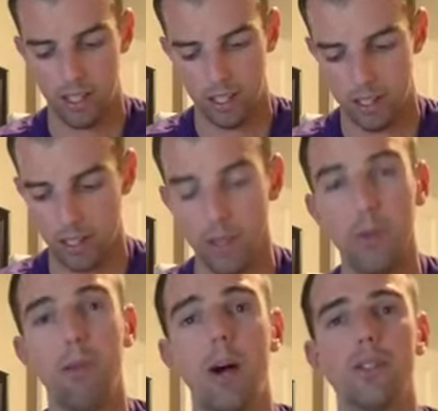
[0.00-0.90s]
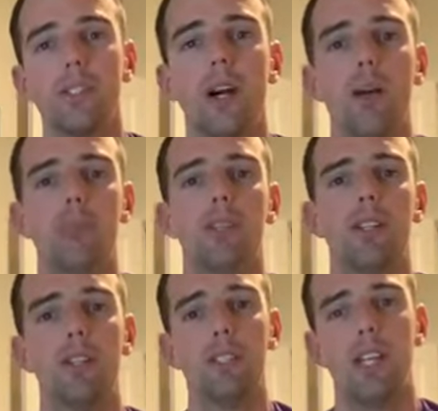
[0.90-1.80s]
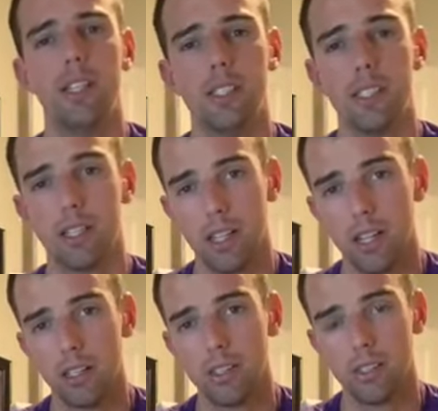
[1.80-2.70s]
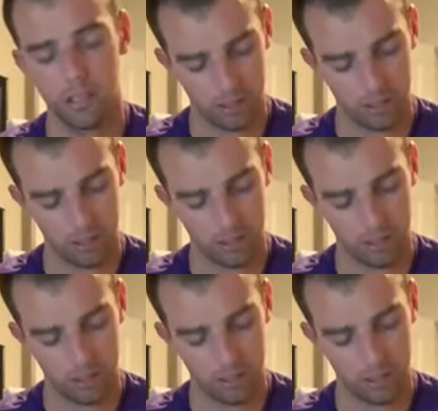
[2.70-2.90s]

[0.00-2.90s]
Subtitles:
And other mountaintops that are changing in color.